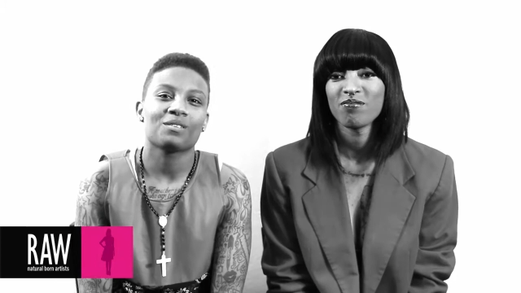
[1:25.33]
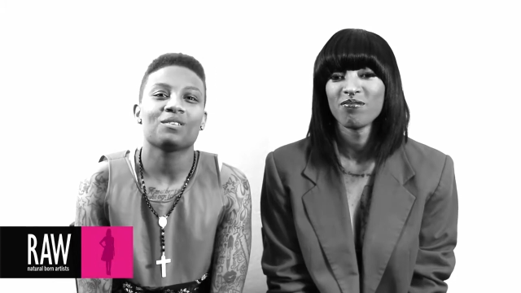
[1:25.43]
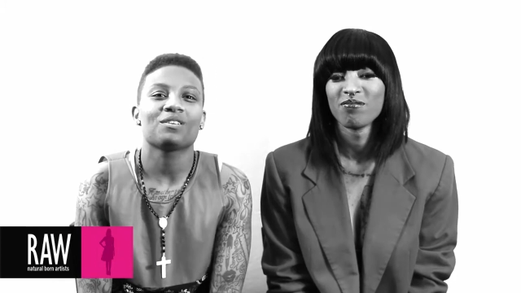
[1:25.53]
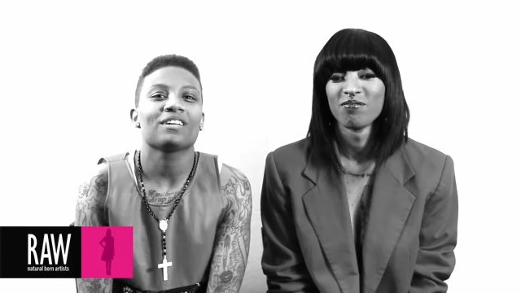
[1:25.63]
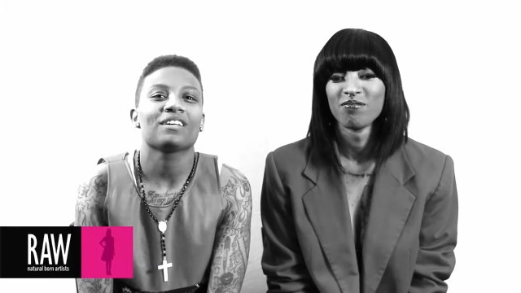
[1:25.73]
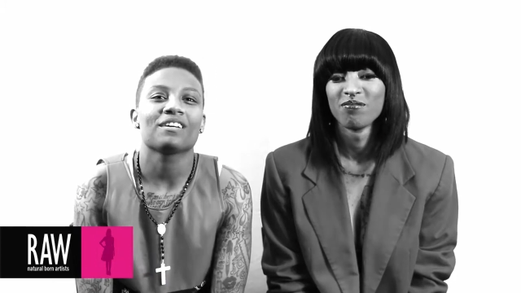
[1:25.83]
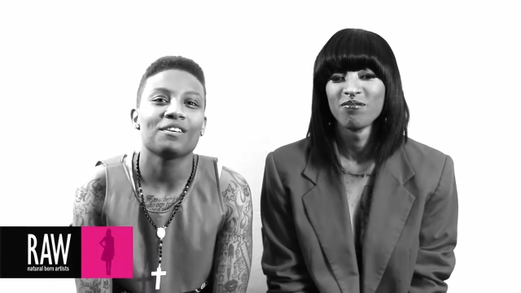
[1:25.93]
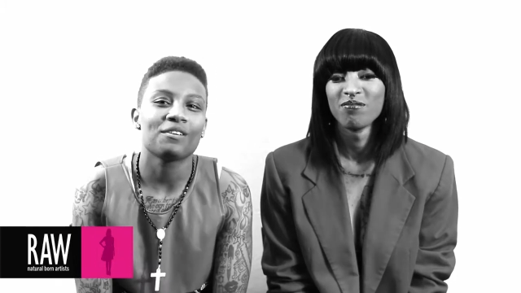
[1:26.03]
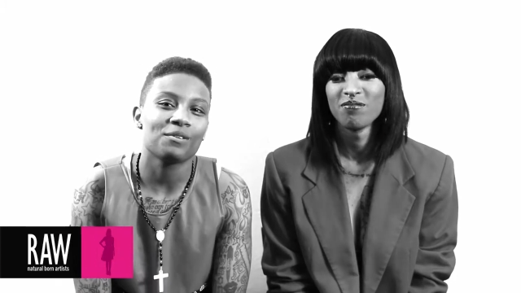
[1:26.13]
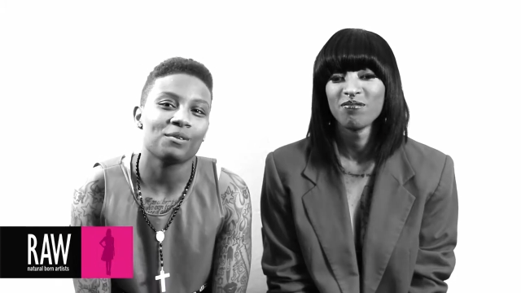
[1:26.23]
Speaker 1: you
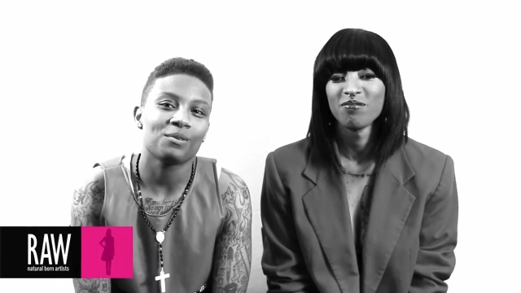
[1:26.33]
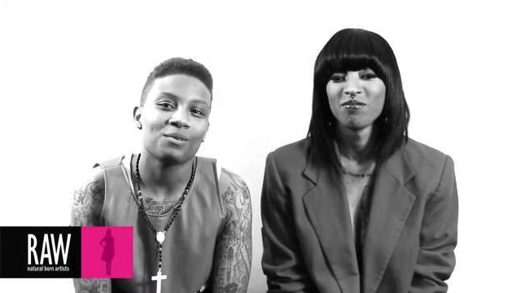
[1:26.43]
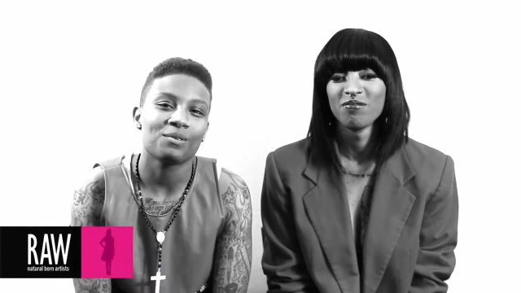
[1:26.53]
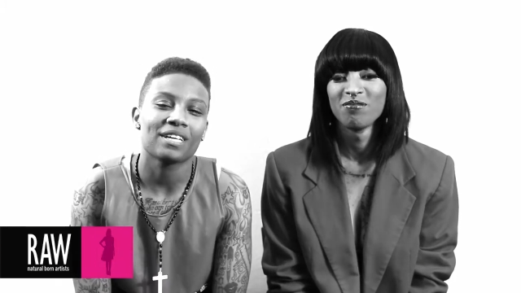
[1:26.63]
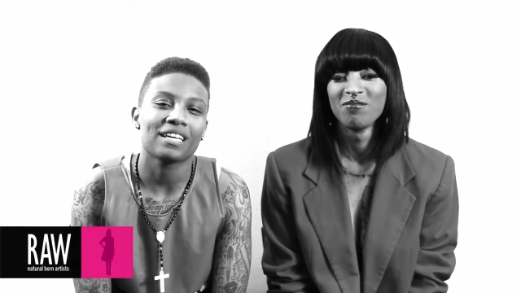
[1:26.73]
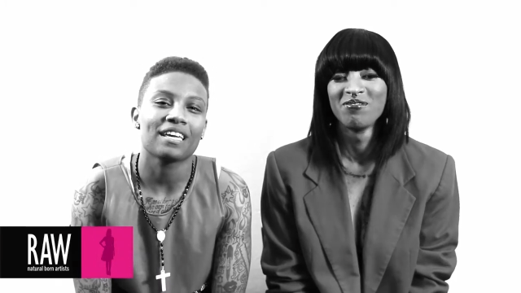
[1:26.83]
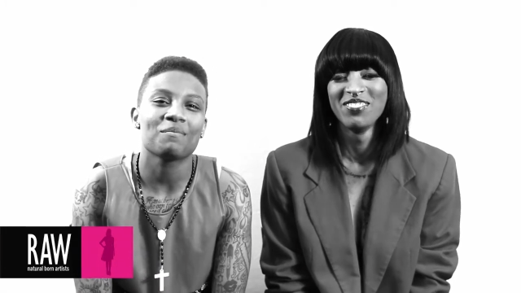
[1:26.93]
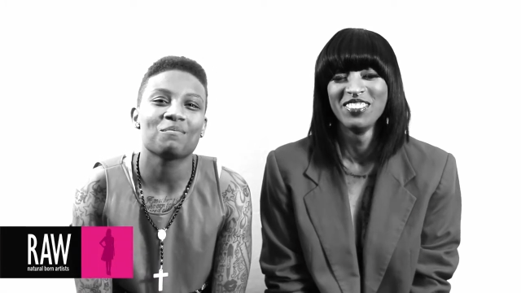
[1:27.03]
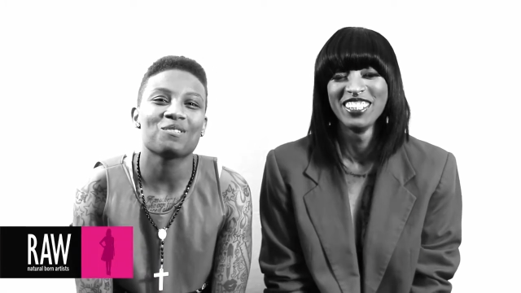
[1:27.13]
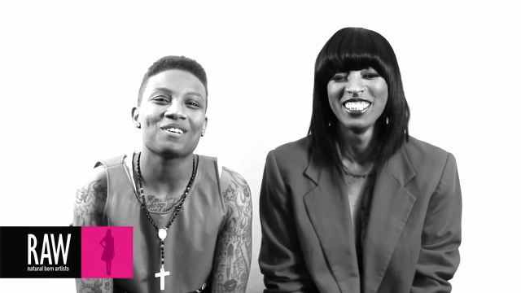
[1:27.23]
can go and
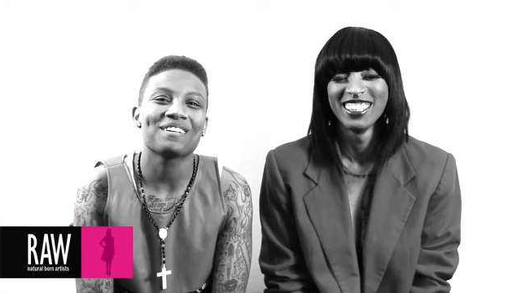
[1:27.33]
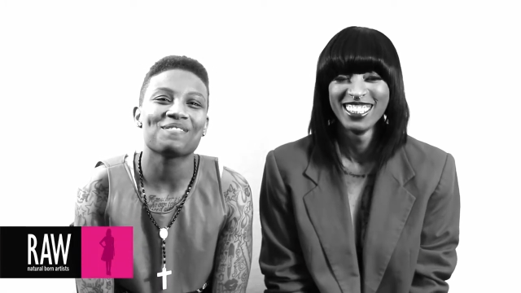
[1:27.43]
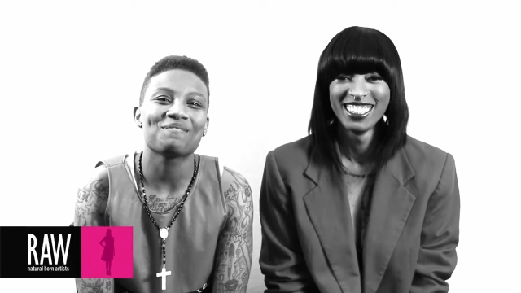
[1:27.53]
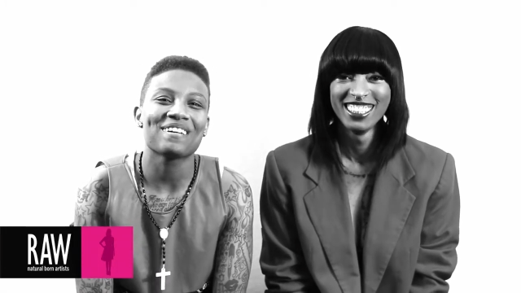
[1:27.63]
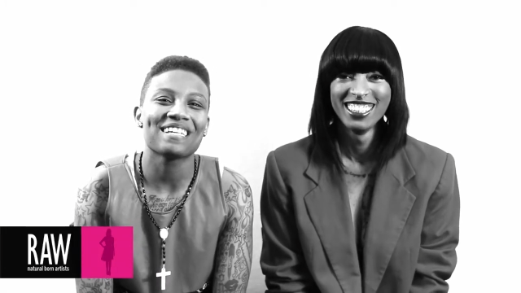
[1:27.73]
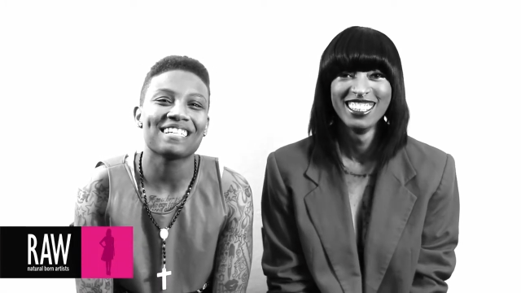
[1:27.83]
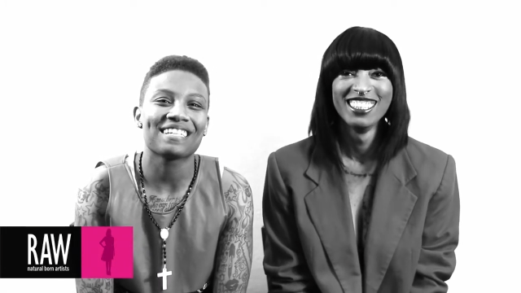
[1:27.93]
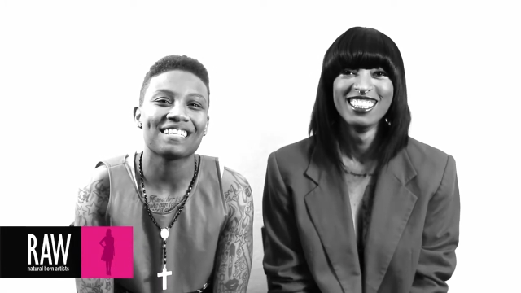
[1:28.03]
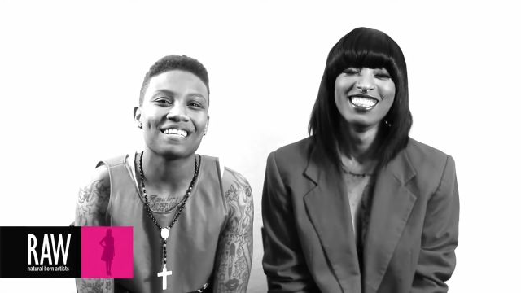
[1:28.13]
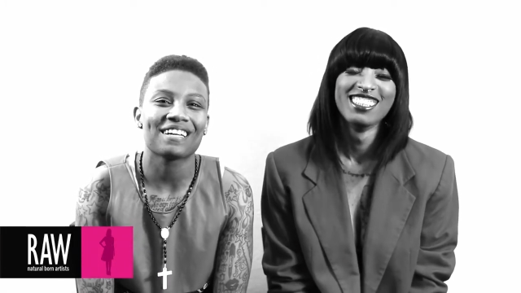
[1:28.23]
get more
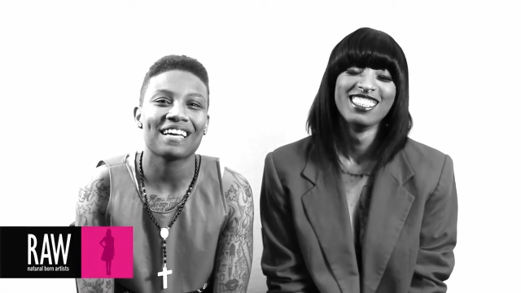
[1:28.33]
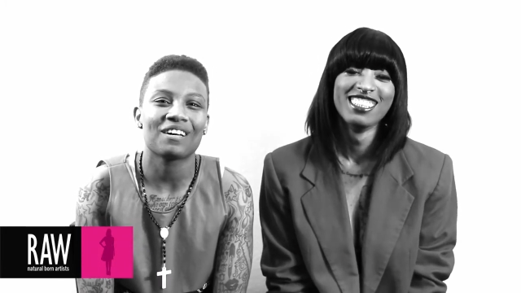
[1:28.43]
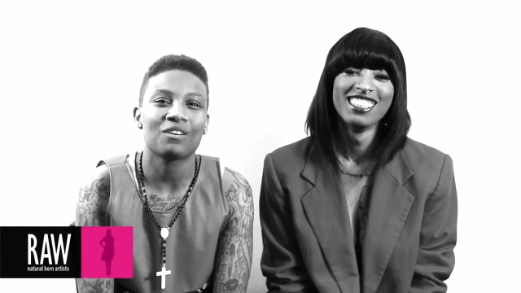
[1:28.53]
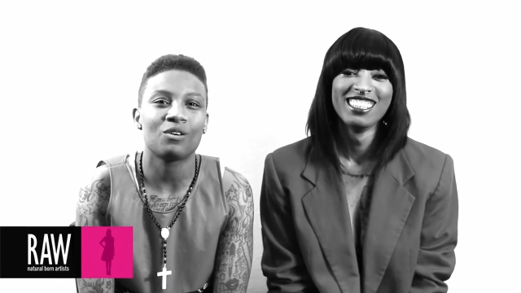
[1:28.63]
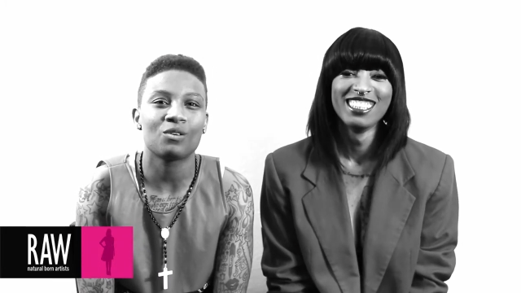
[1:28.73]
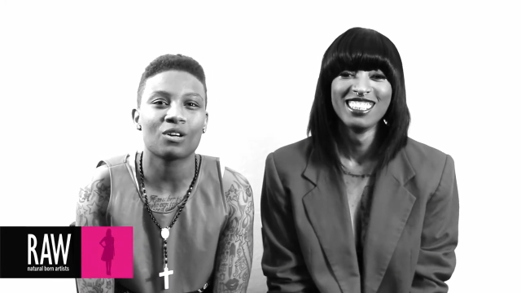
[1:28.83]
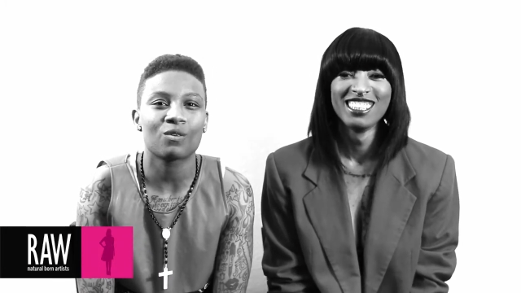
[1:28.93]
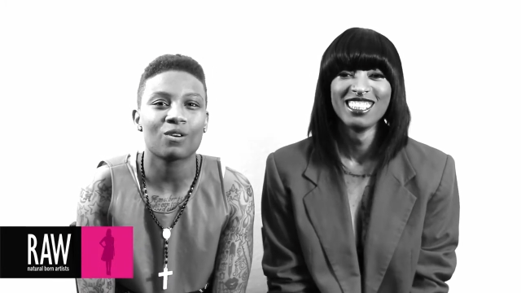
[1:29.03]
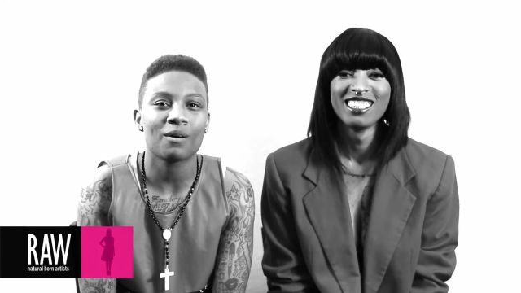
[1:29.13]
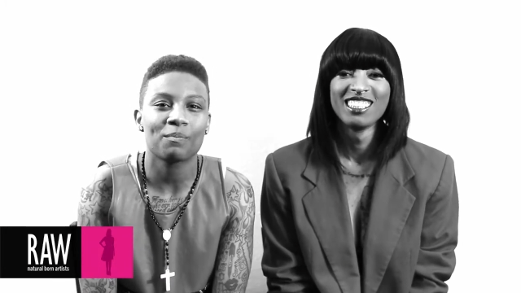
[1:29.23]
information uh, on
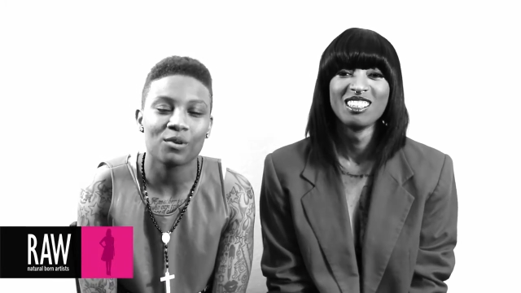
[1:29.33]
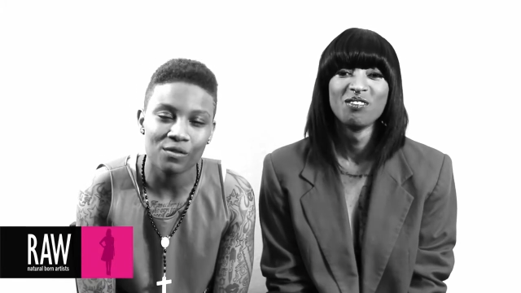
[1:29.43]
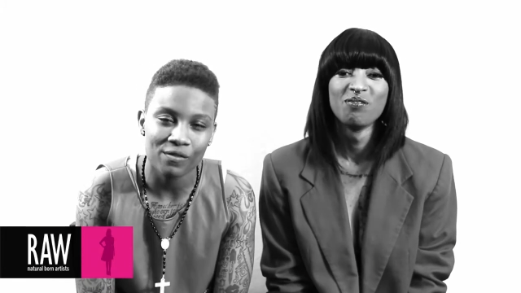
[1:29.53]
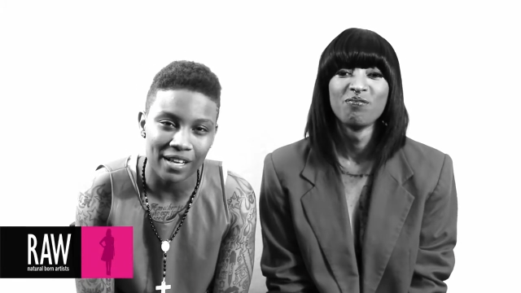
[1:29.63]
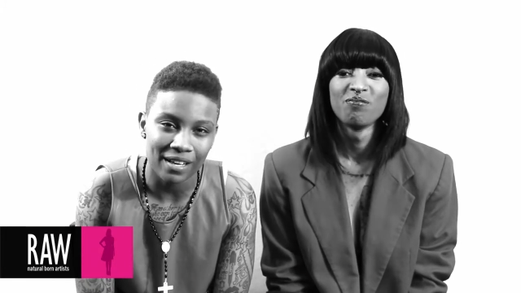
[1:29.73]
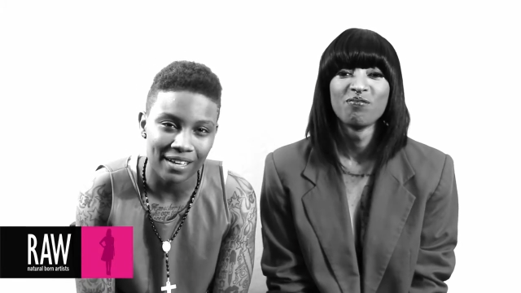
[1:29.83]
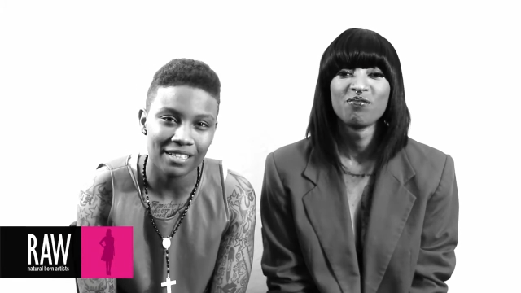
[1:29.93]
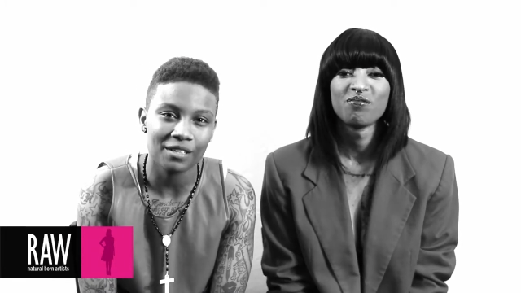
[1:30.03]
our Raw profile at